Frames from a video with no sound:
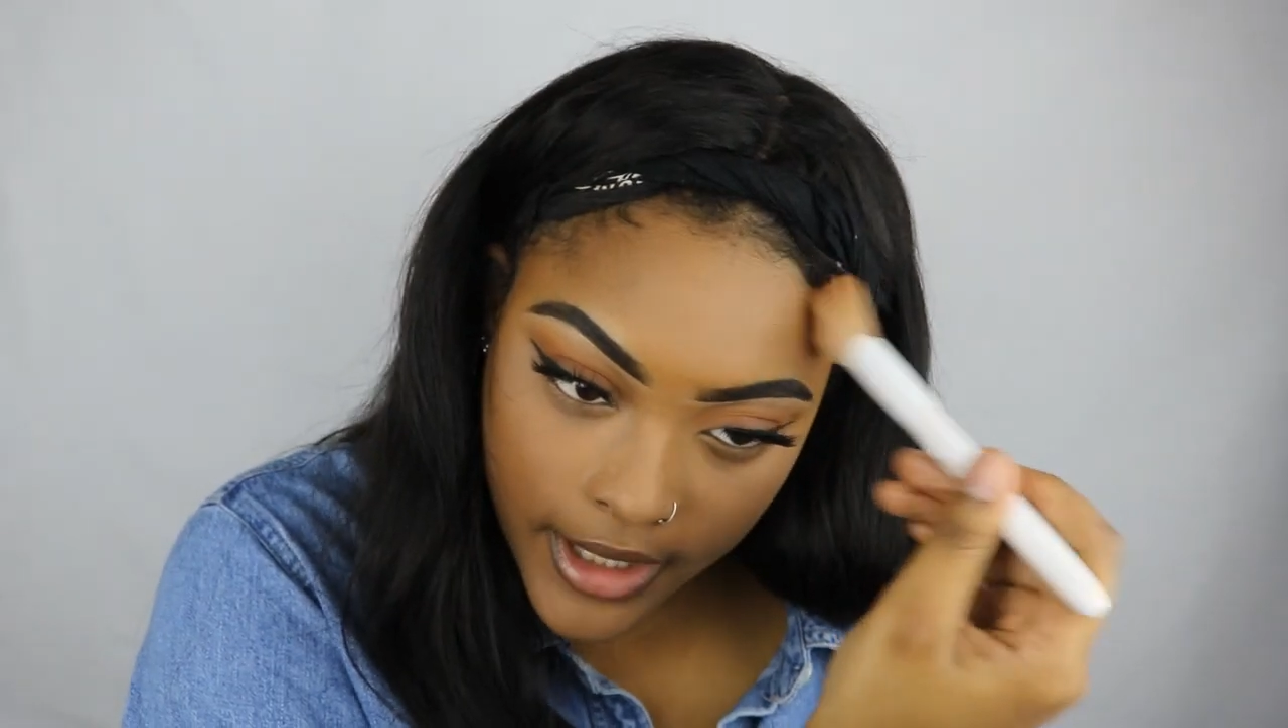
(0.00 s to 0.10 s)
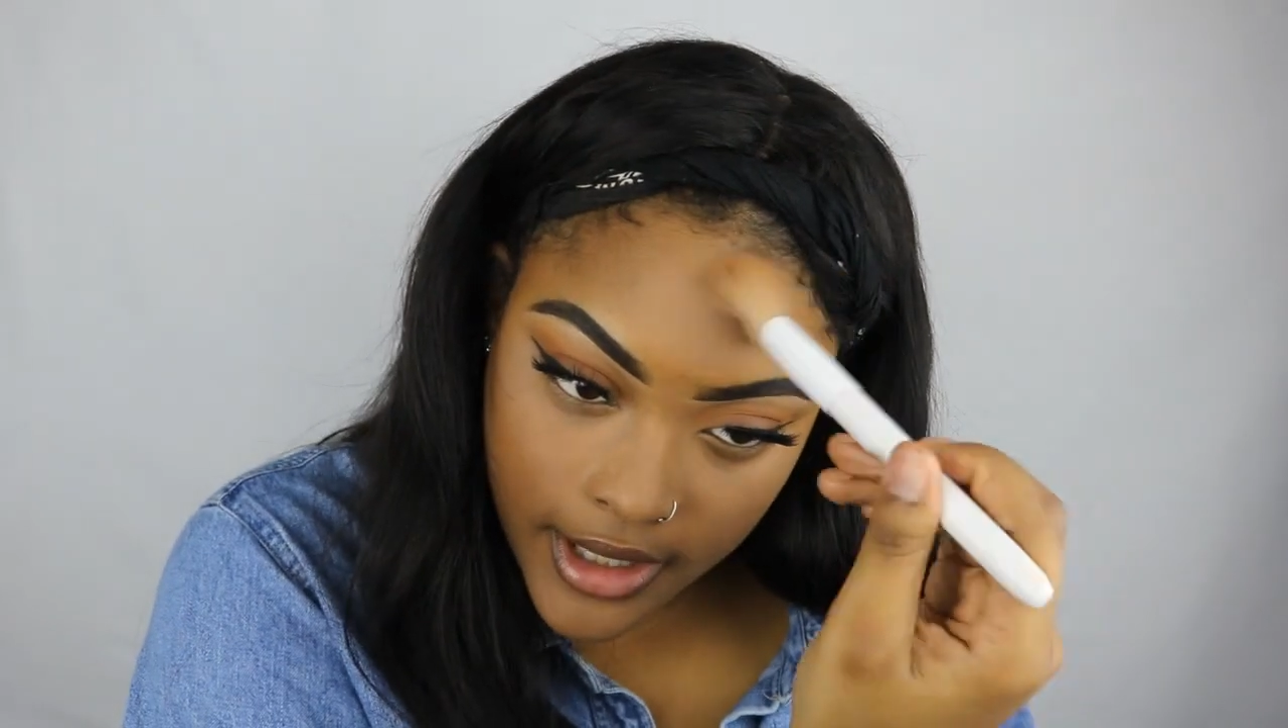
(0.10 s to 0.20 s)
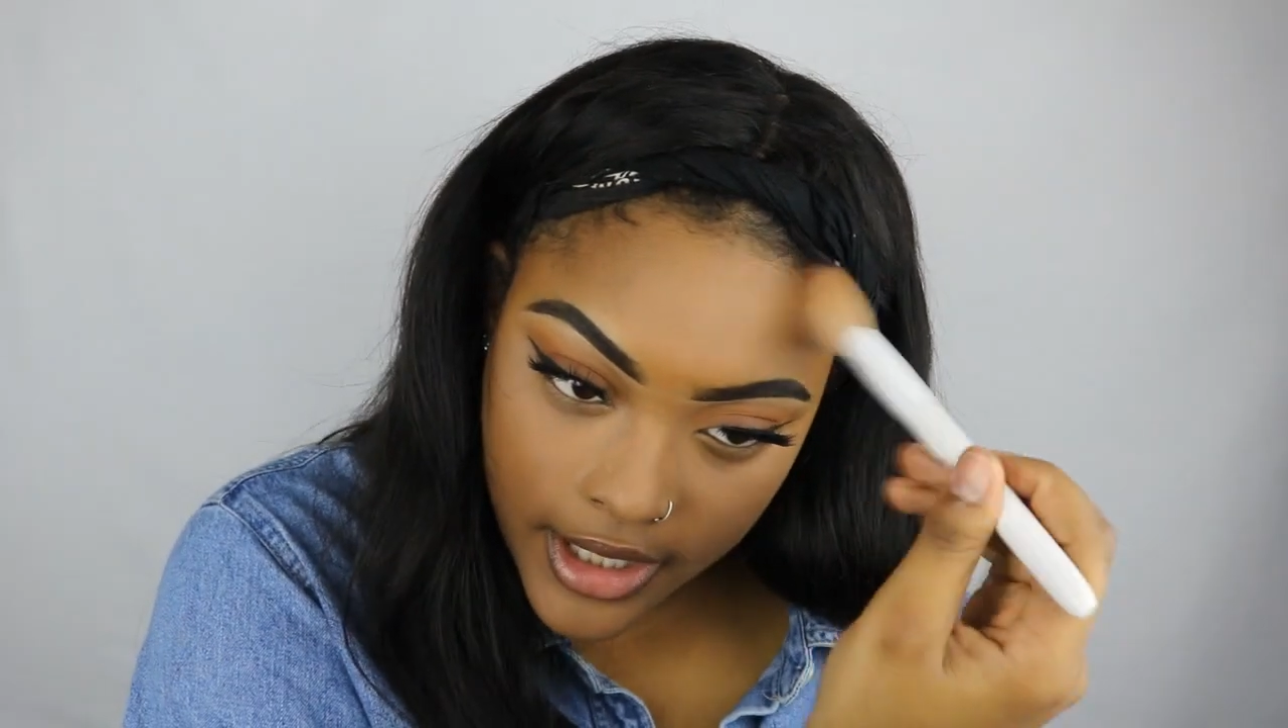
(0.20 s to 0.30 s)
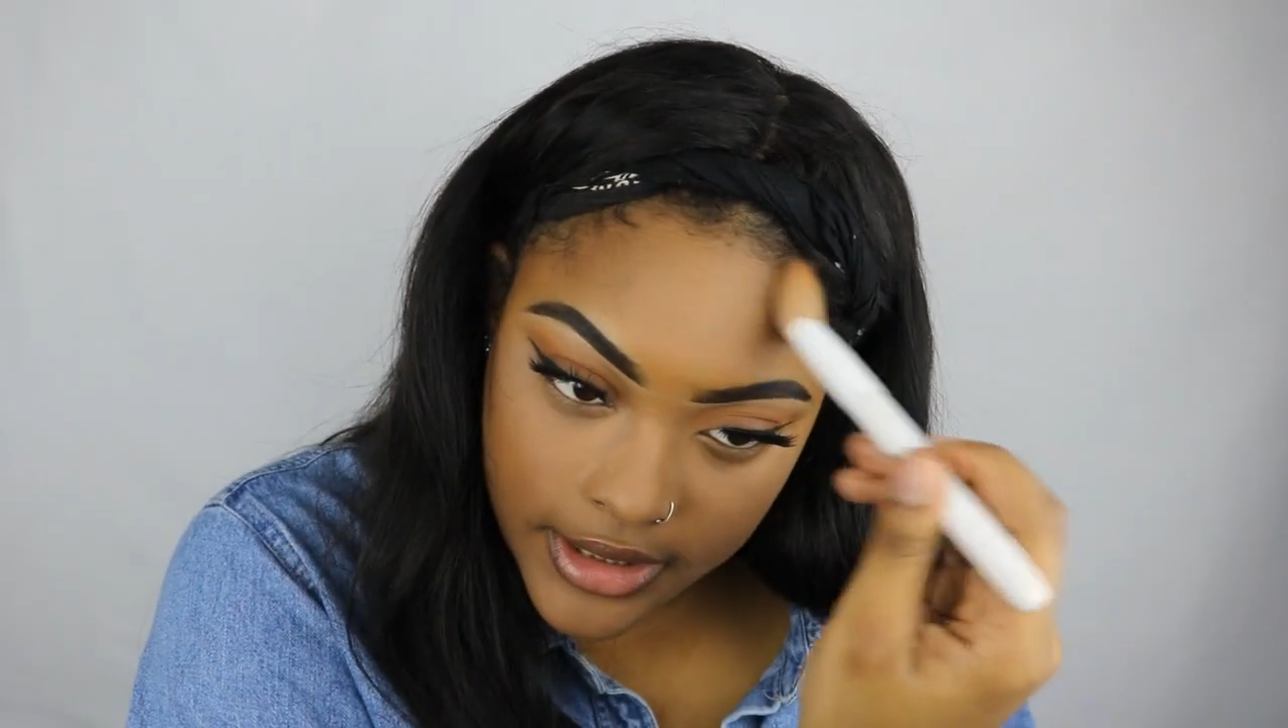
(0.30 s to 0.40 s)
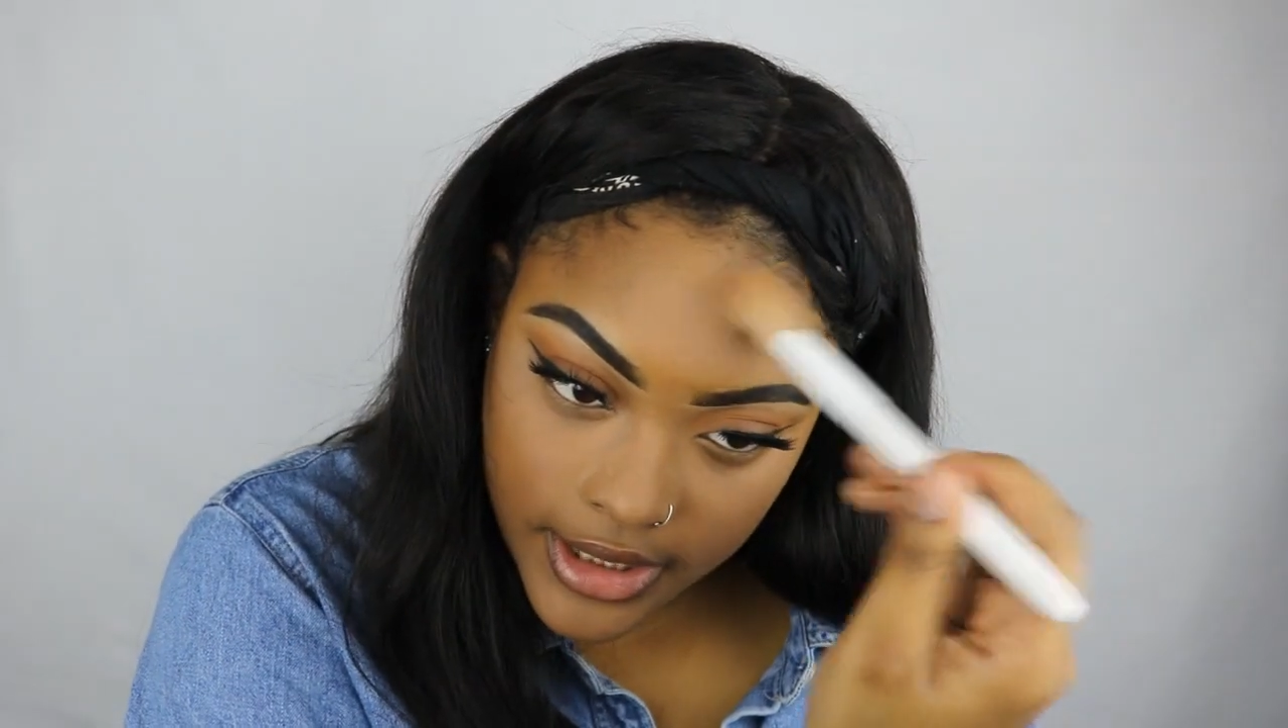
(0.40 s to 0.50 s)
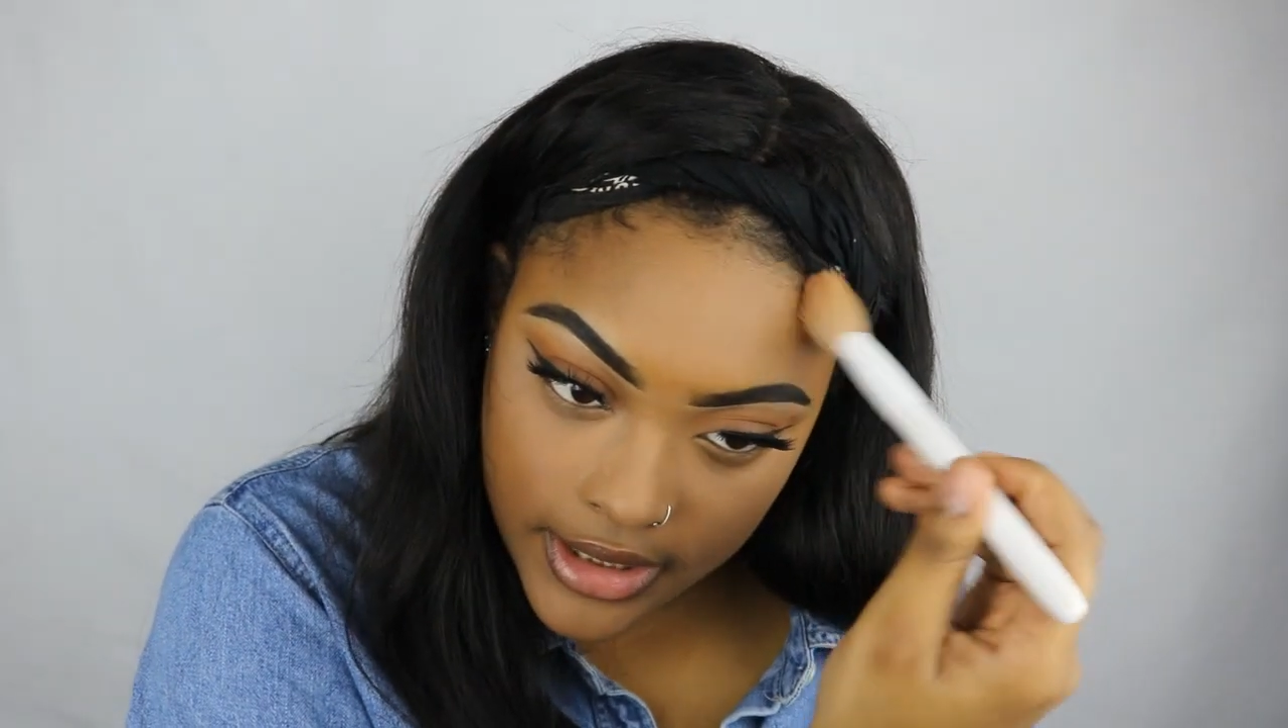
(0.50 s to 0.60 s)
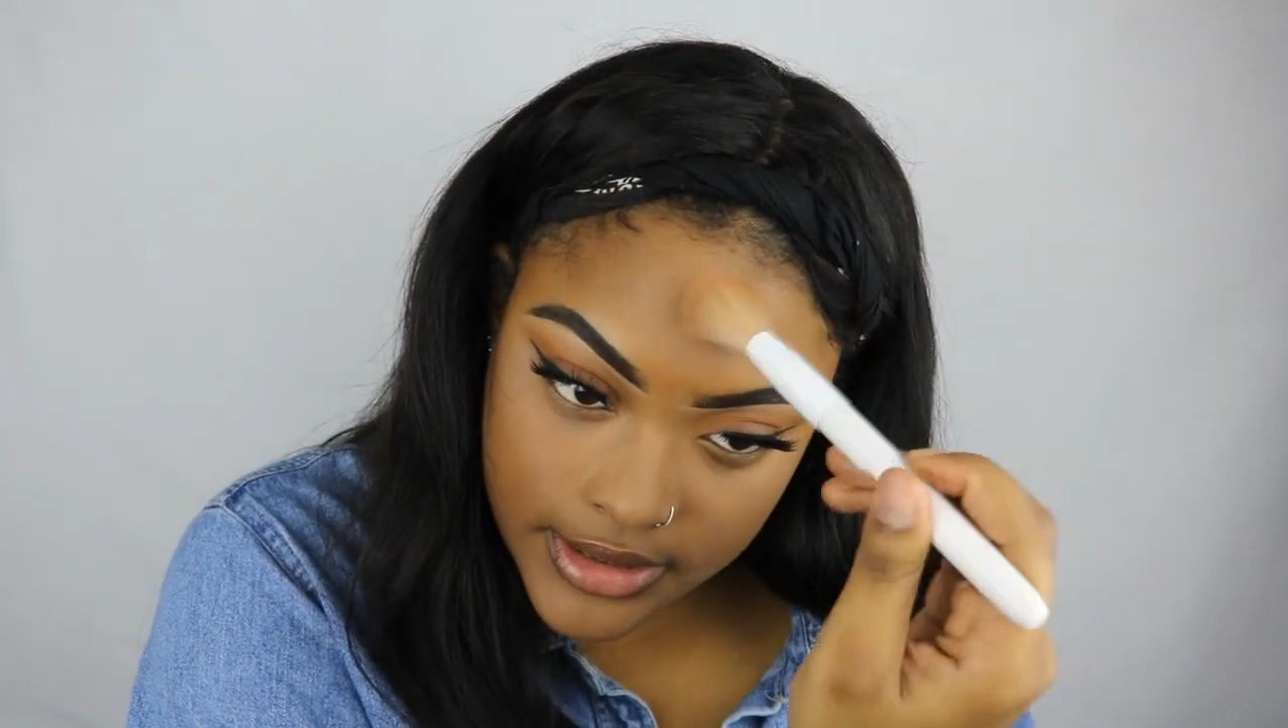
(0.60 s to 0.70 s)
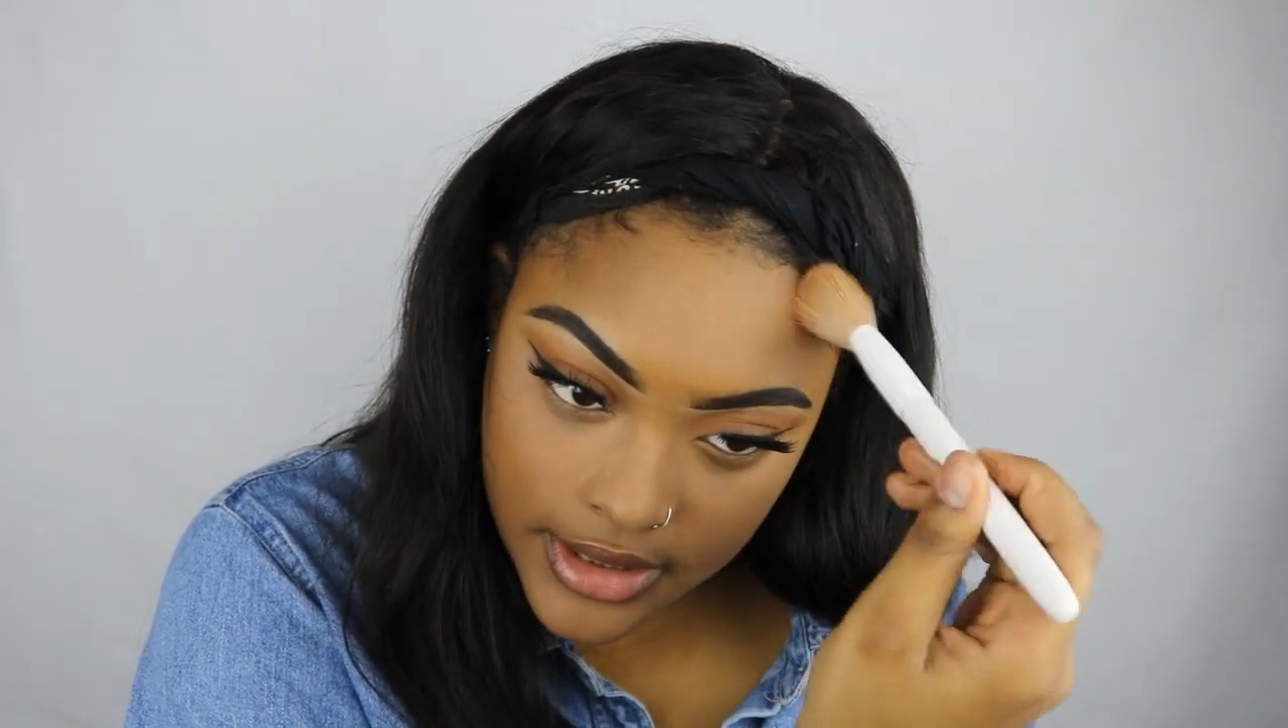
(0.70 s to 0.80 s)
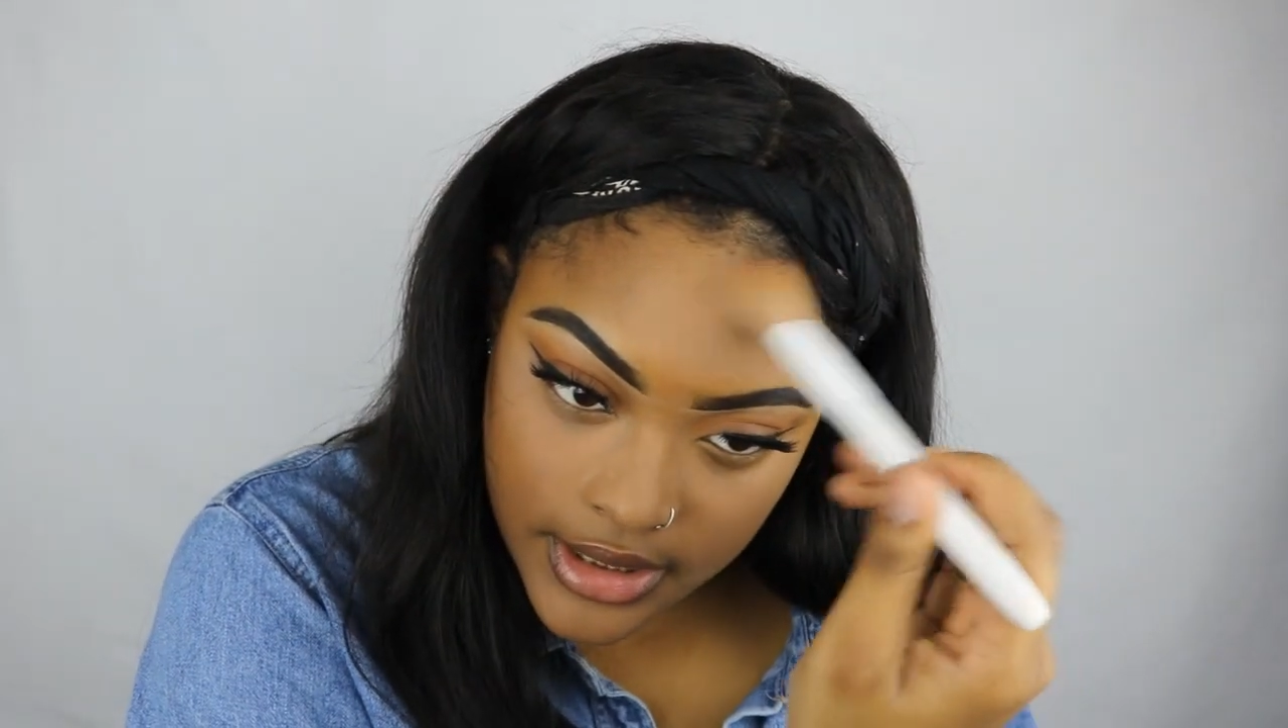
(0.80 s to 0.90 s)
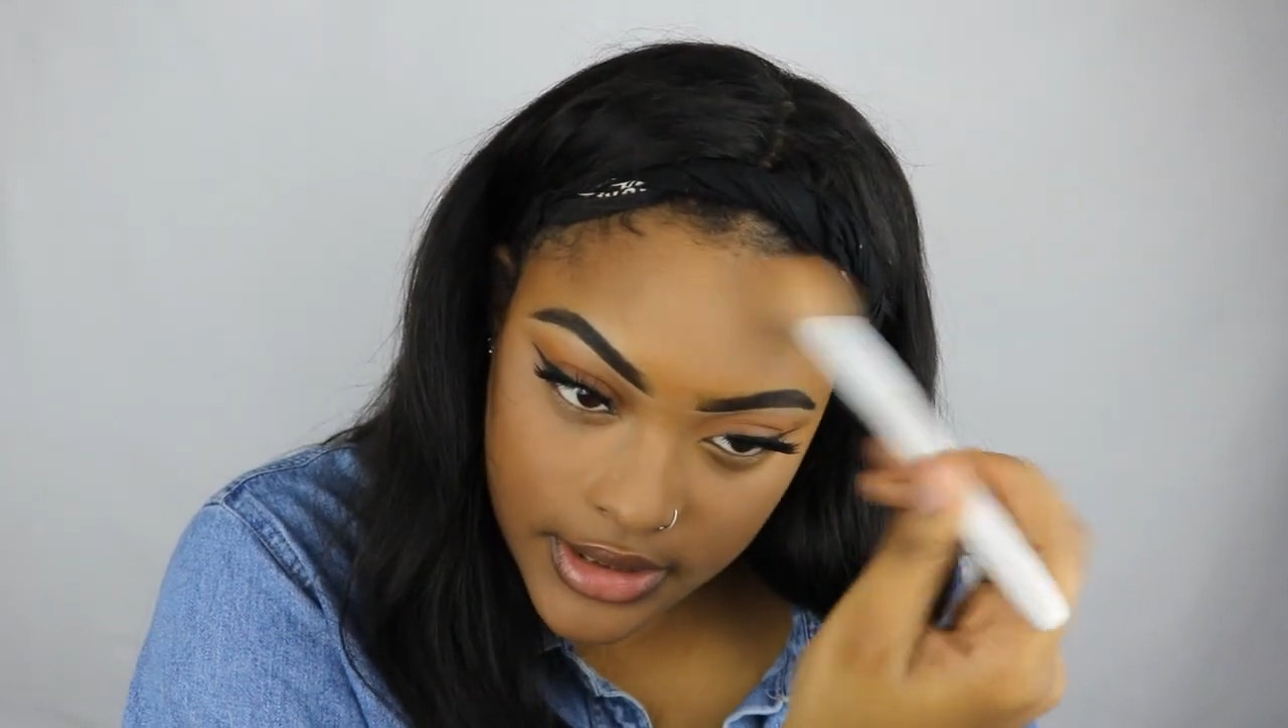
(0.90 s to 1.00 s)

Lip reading: highlight.